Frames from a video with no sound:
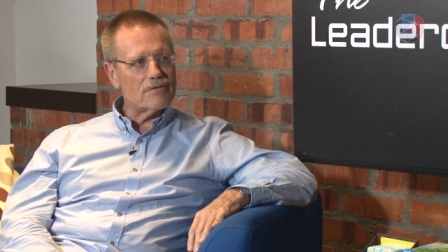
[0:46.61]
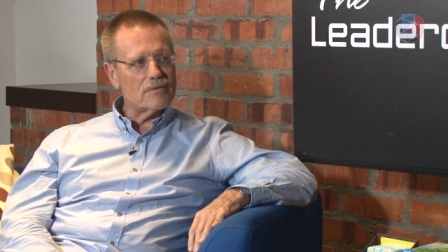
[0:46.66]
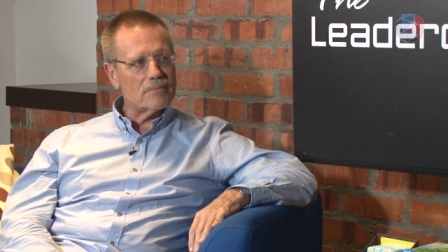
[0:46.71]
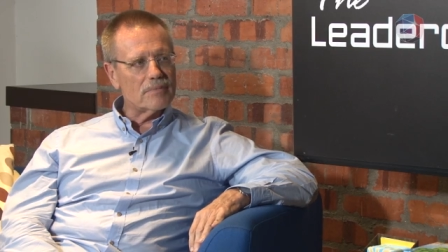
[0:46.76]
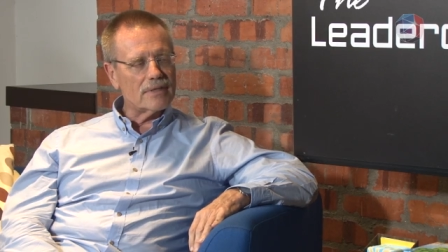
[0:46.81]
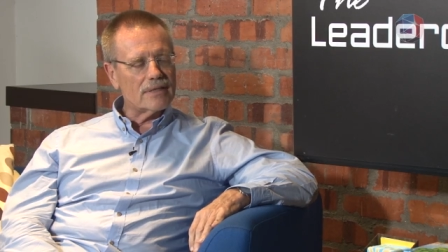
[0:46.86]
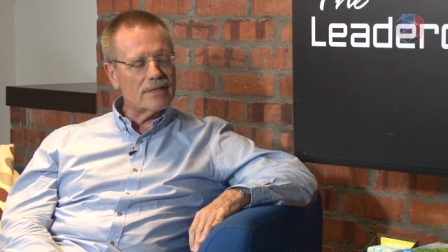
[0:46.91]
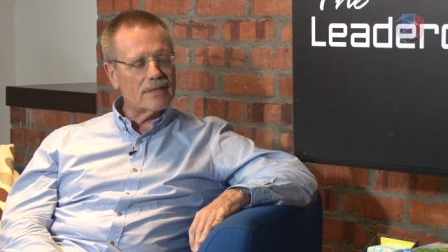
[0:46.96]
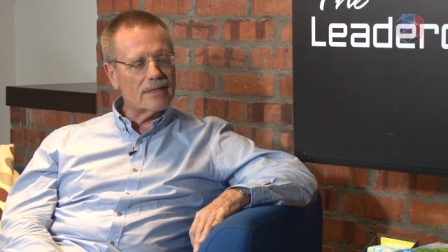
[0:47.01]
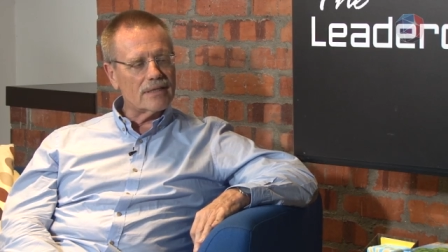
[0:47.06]
a
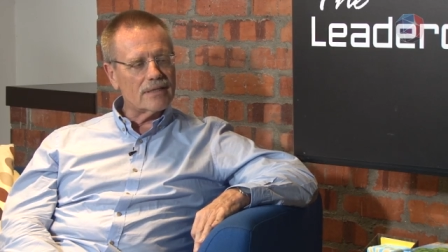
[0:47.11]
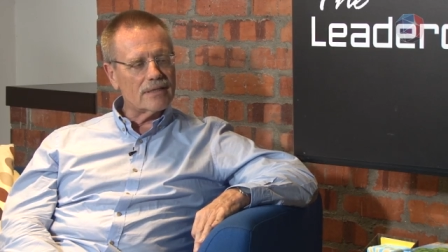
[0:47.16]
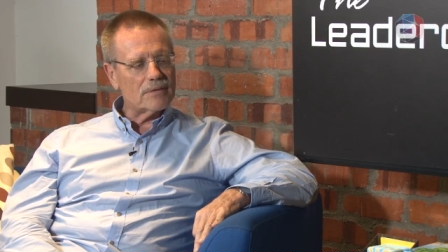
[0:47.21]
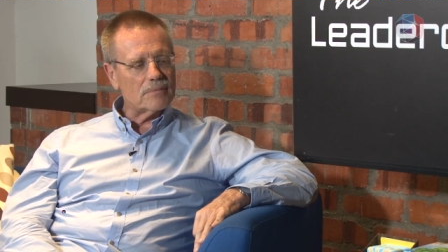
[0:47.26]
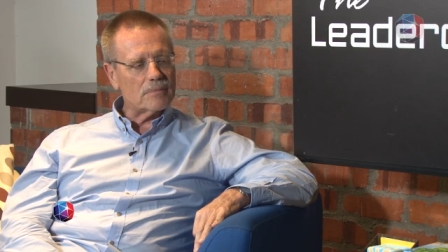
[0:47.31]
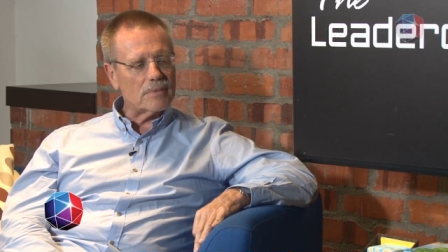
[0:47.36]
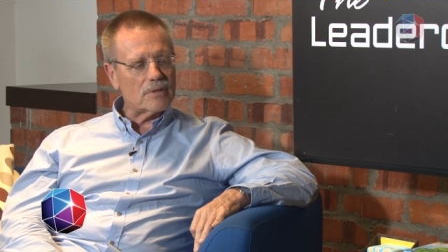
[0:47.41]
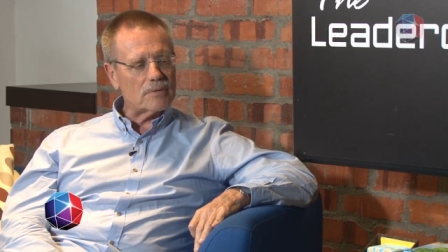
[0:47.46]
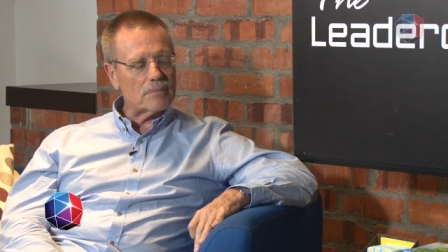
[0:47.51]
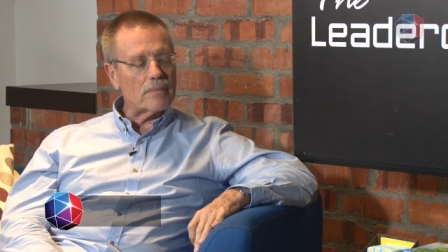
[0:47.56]
bit and
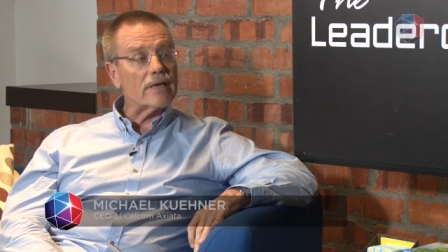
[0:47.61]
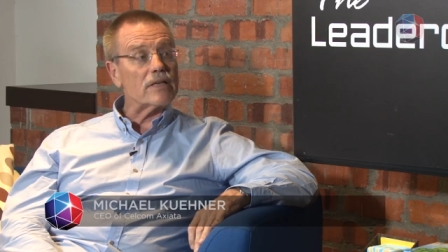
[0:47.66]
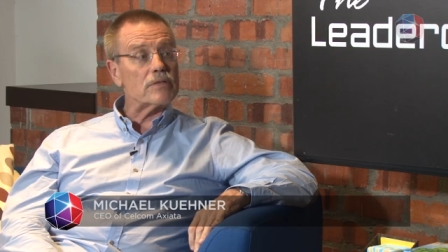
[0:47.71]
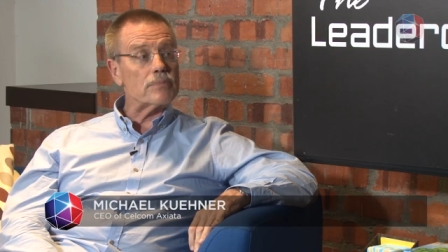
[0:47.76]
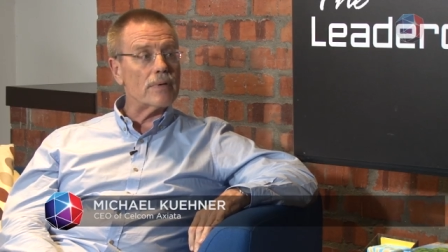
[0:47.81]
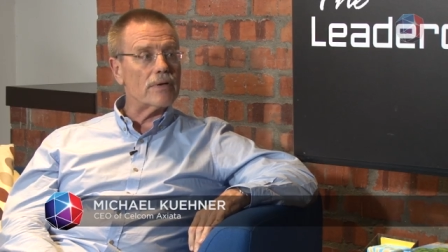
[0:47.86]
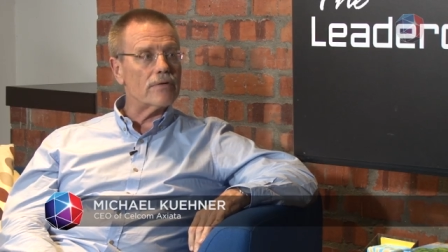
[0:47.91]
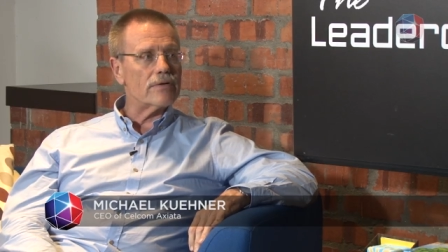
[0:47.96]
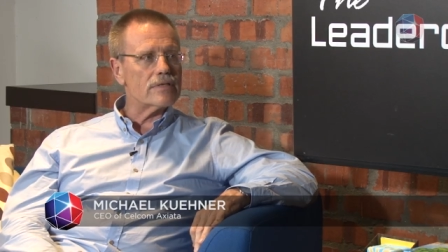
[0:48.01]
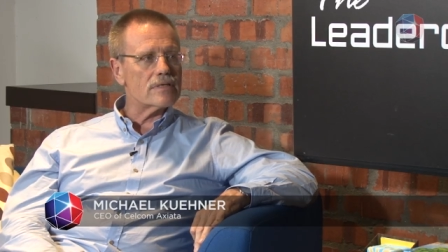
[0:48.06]
about my
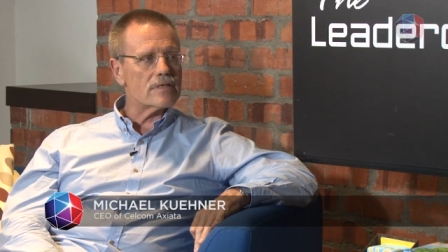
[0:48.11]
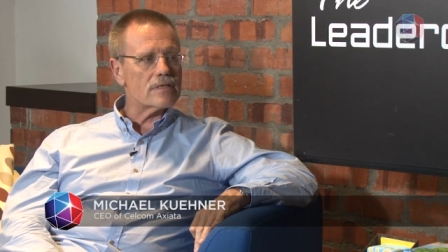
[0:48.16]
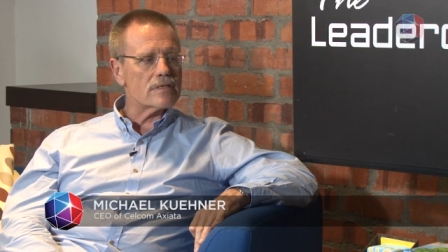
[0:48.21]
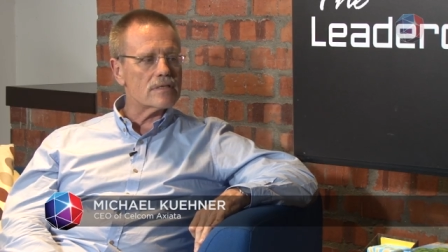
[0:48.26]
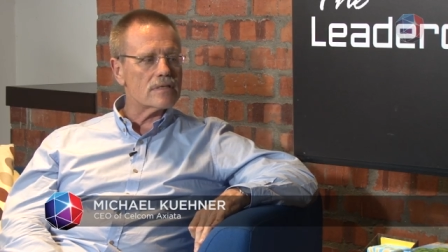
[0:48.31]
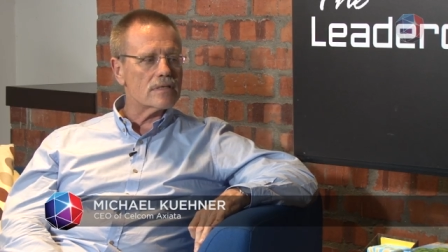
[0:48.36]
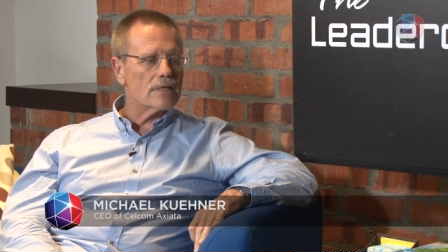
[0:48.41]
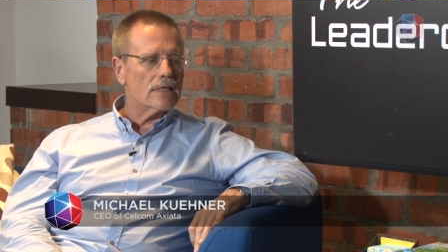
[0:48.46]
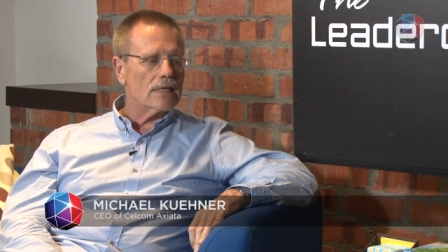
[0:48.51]
experiences.